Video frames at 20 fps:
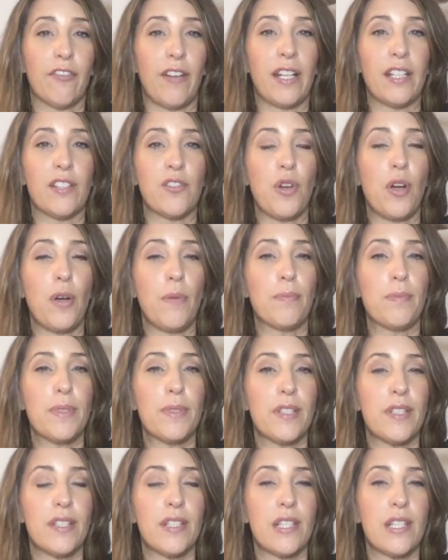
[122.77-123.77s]

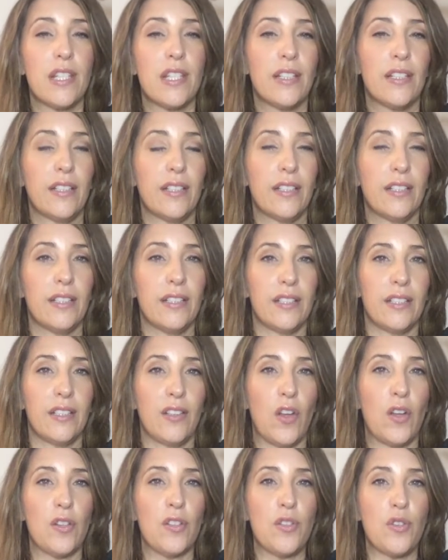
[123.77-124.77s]
raindrops.
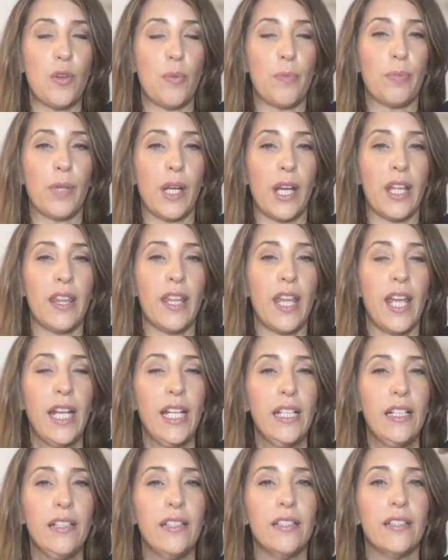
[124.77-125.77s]
Notice your breathing.